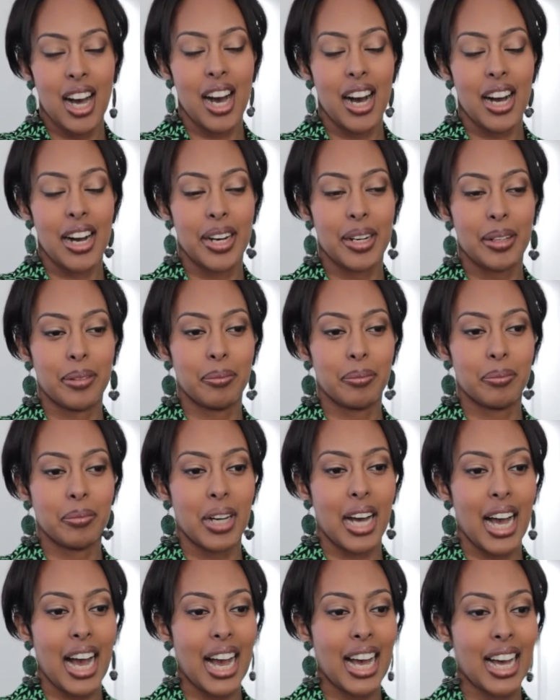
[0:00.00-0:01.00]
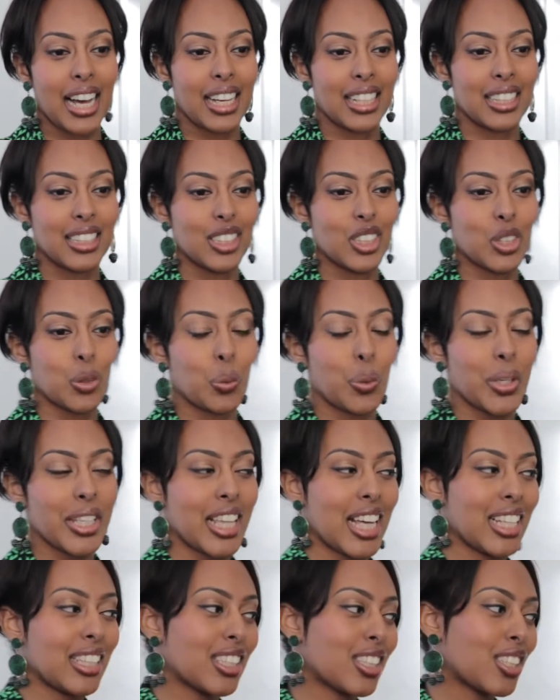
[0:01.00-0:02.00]
And we
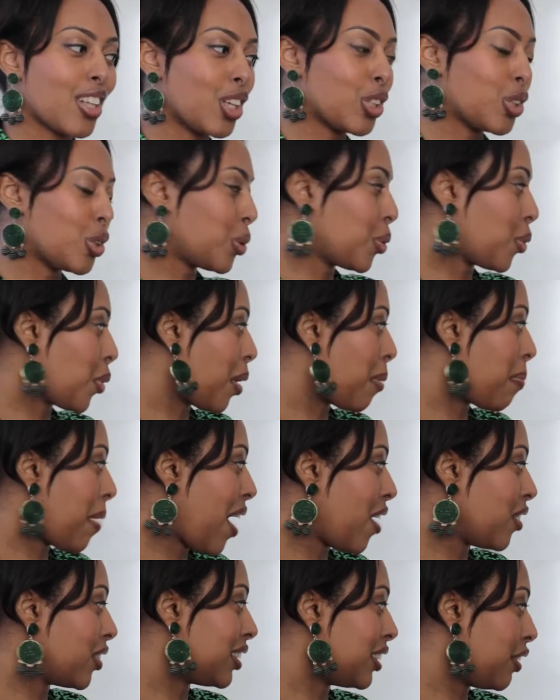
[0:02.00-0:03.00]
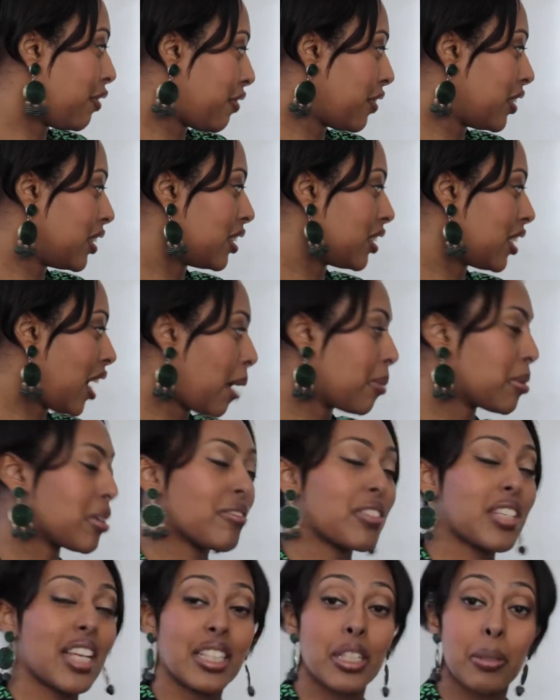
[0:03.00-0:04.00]
then start to talk about different types of
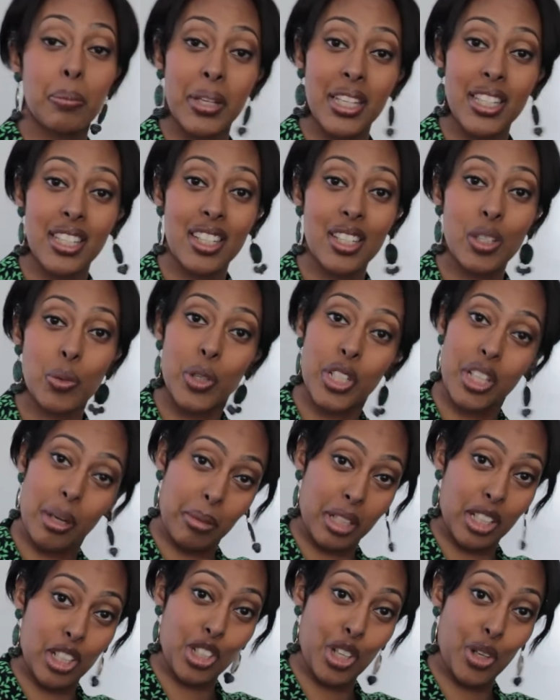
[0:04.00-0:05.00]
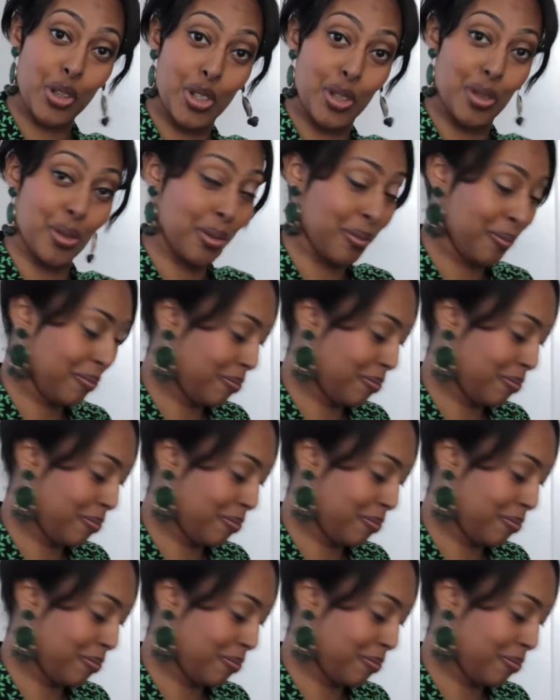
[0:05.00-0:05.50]
centerpieces, which I'm going to show you.